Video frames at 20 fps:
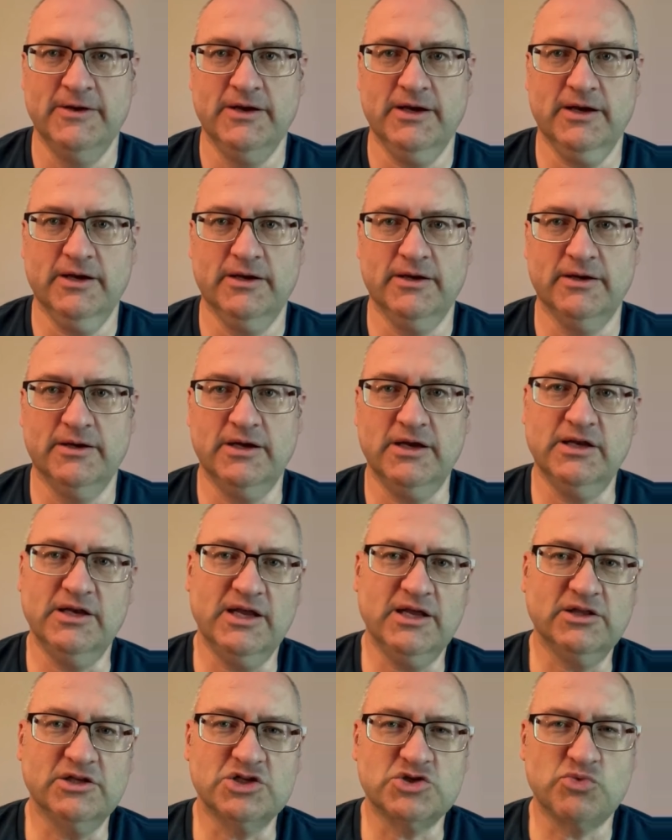Uh, in
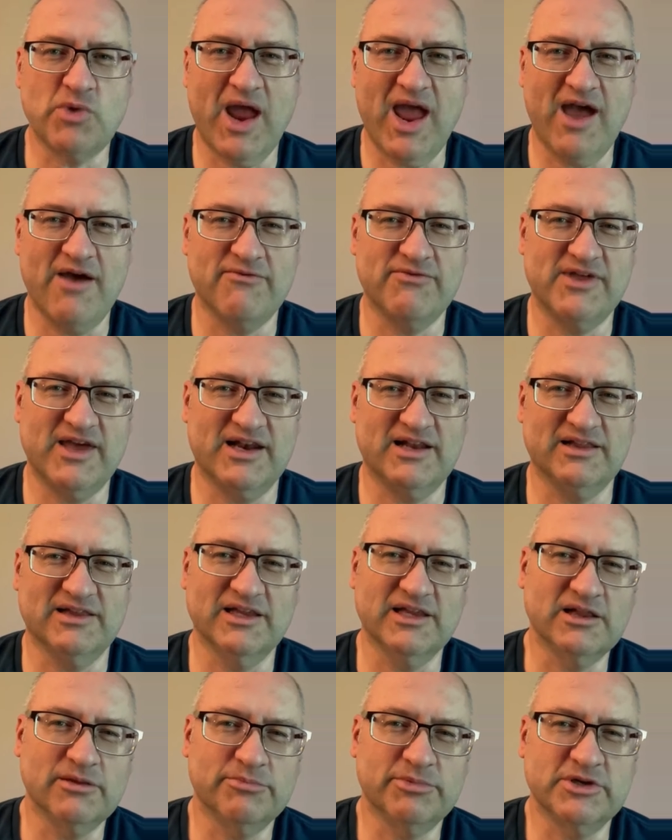English, we have that a
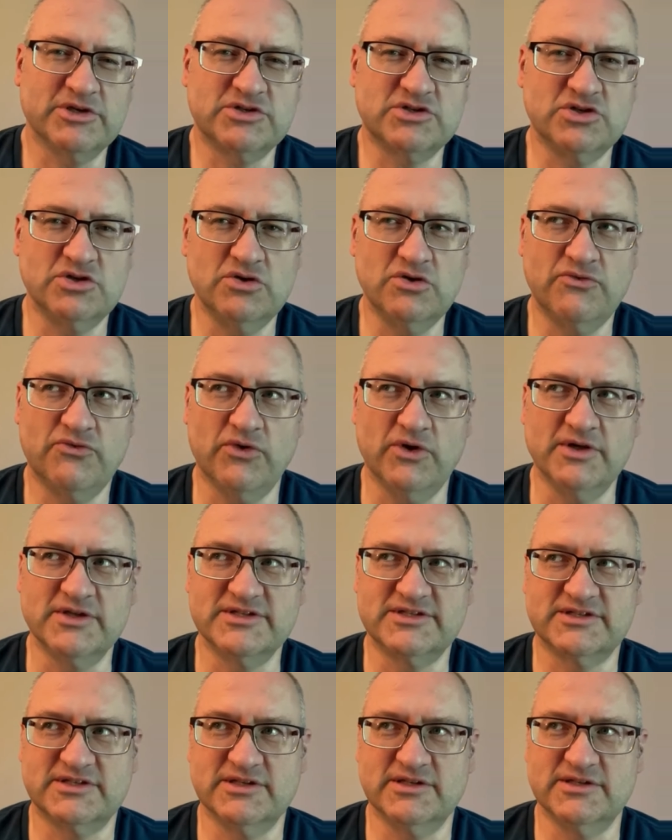little bit too. For
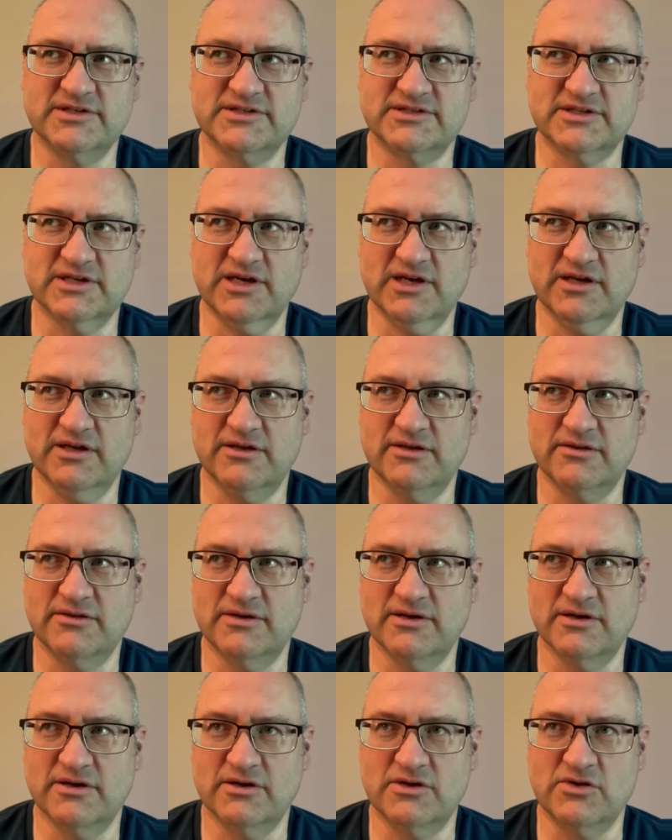instance, in
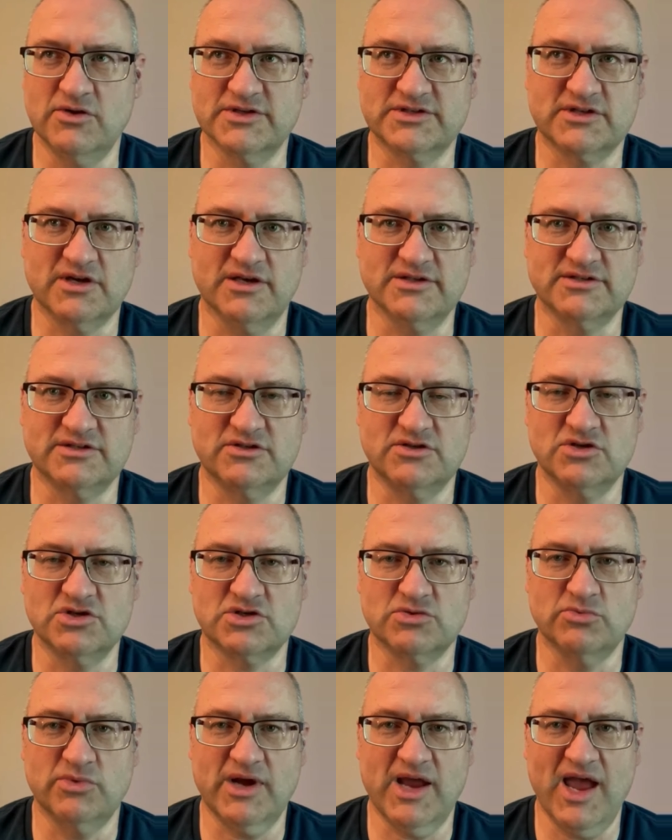the US
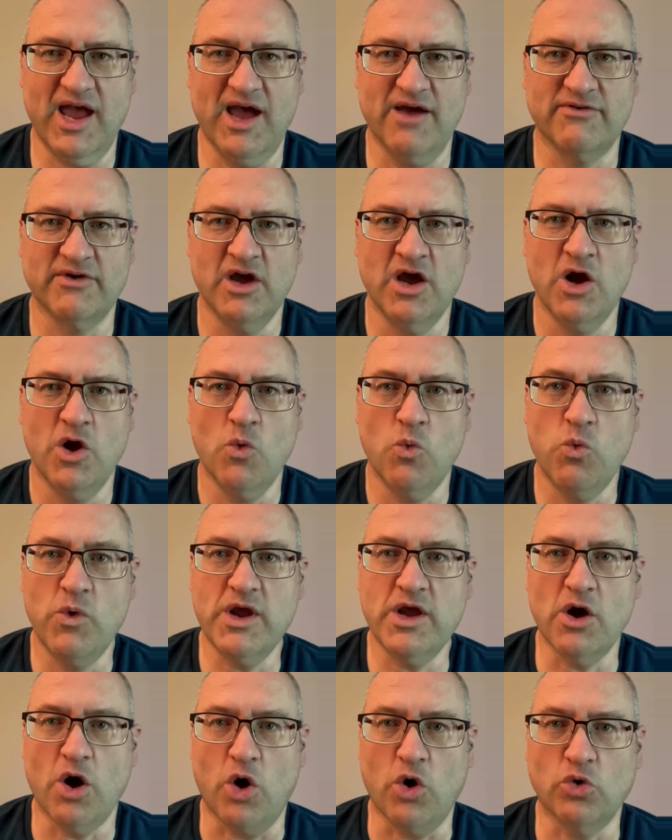Constitution, we have,
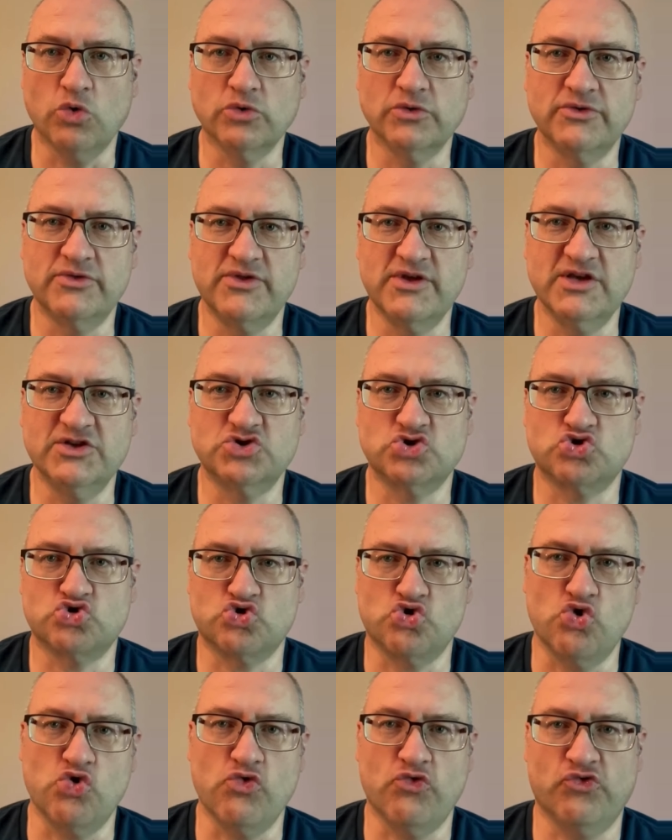we hold these
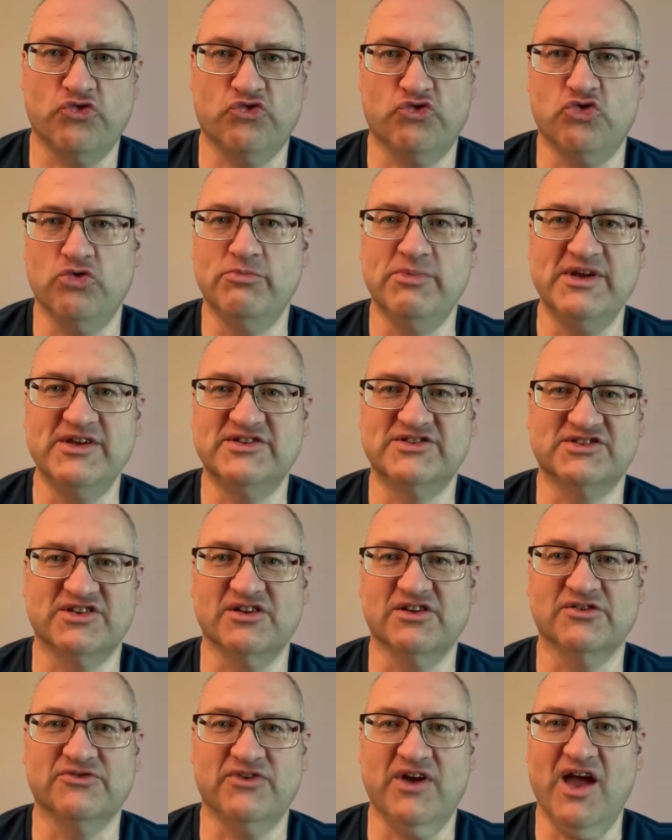truths to be
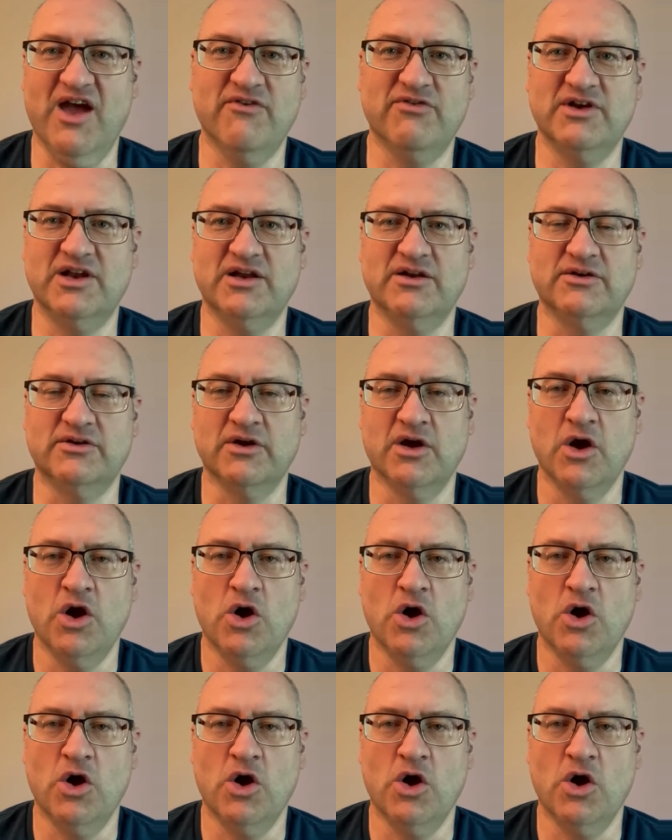self evident